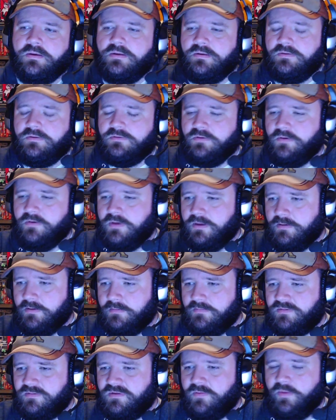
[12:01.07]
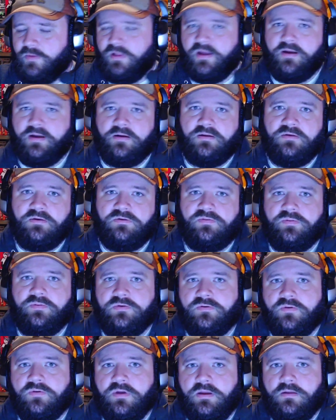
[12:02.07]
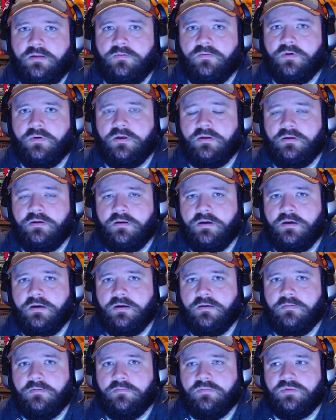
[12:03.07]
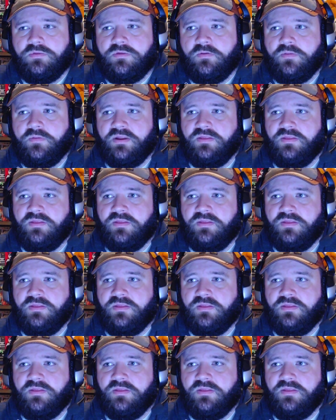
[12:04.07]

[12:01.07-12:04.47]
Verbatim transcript: showing similarities between what um, somebody